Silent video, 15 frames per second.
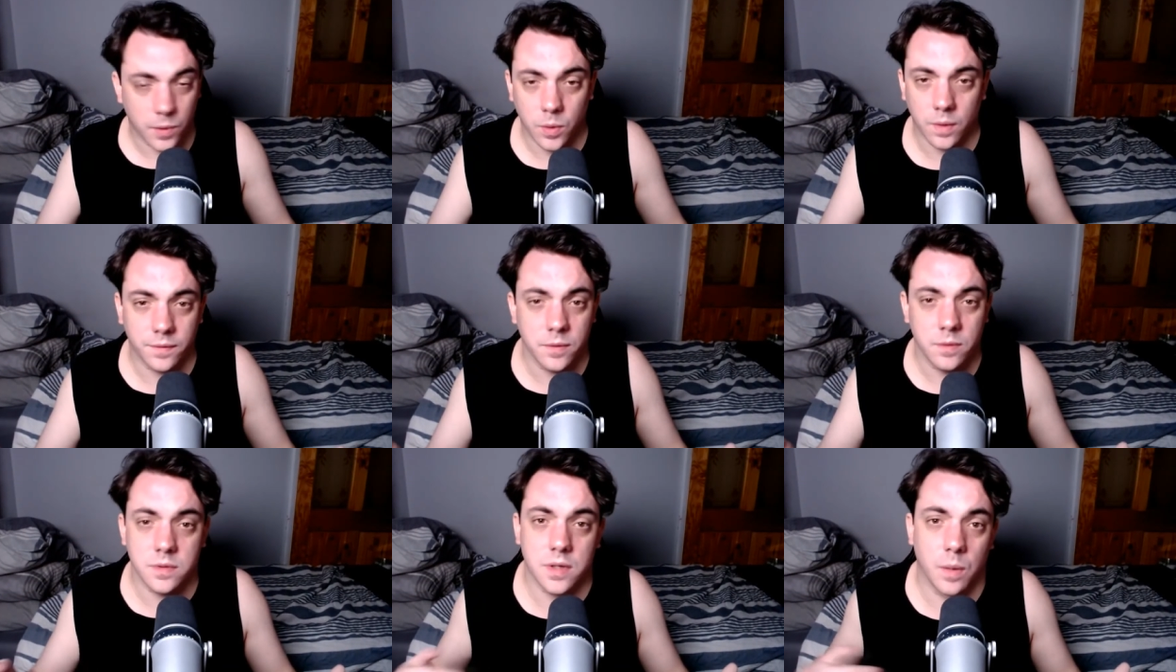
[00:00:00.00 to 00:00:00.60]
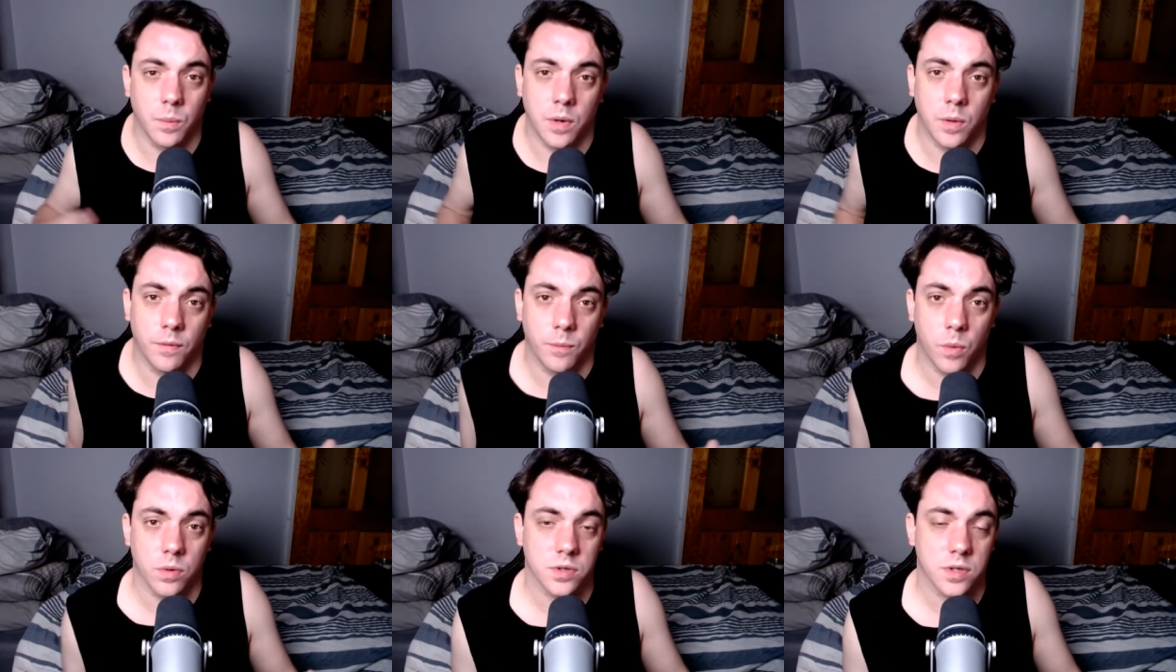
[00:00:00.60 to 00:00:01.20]
Call of Duty's done well
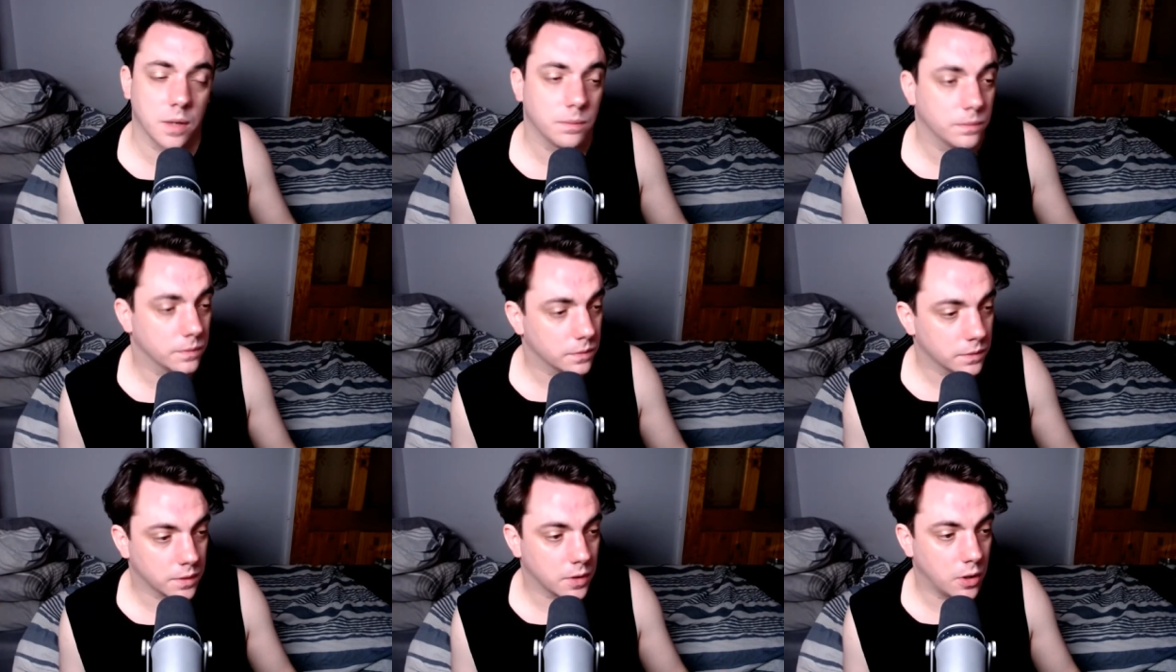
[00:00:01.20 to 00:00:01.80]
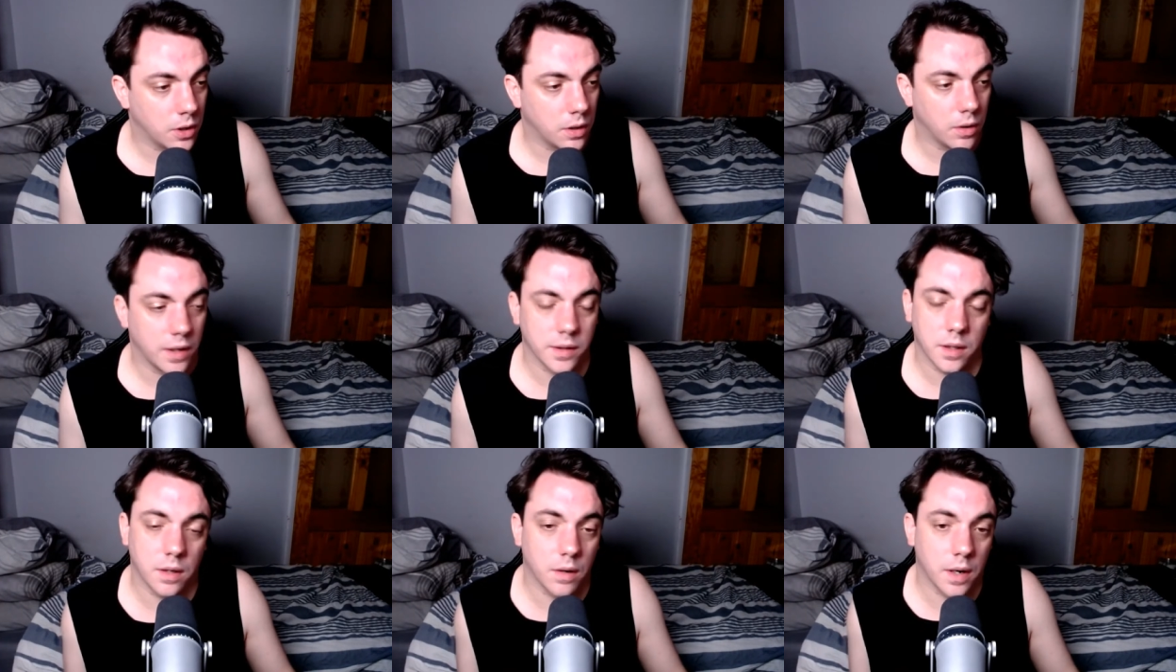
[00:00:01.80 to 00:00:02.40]
with Warzone. Can't
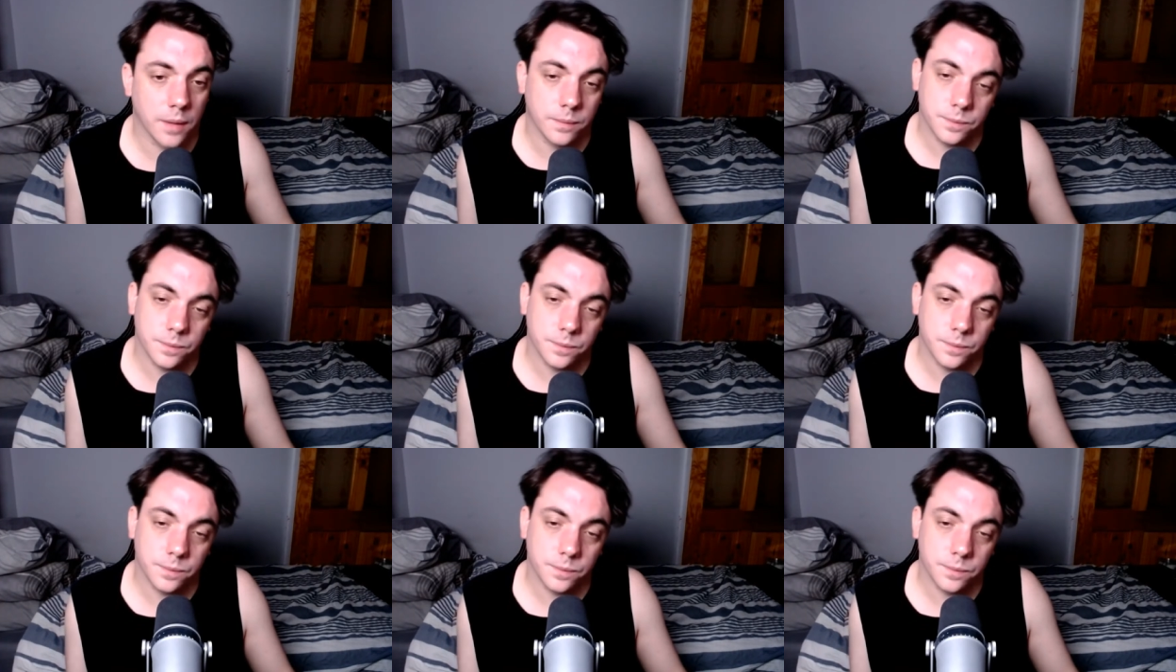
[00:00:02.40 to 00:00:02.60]
lie and deny.